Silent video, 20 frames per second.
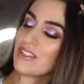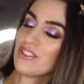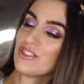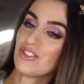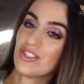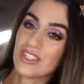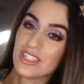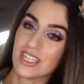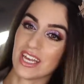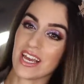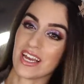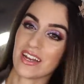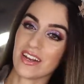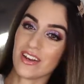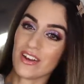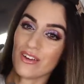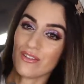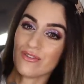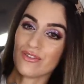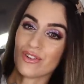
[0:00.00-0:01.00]
She's like,
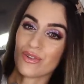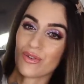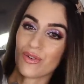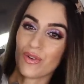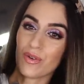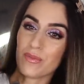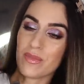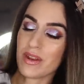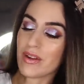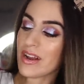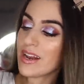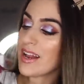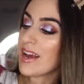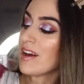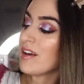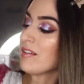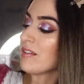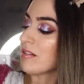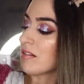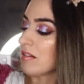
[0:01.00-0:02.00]
no, don't hold me right
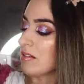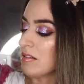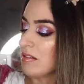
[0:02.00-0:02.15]
now.